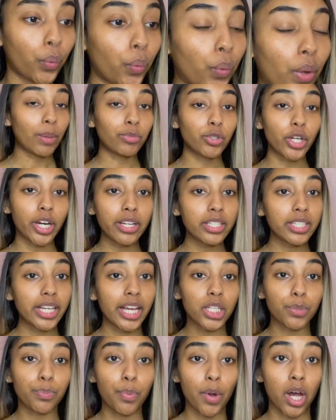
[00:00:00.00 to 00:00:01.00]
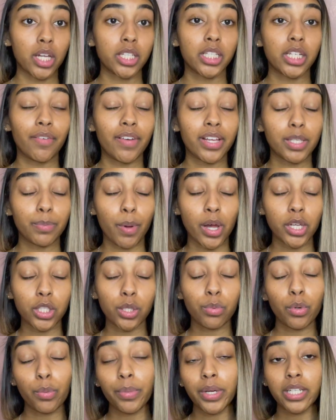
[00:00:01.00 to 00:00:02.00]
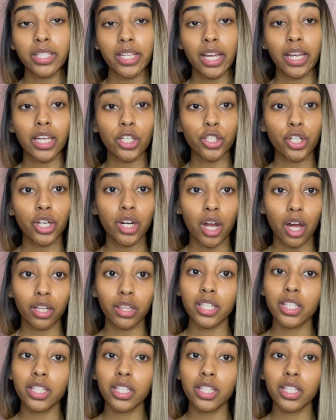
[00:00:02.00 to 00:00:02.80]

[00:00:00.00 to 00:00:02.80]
I'm trying to stay as positive as possible because I kid y'all not,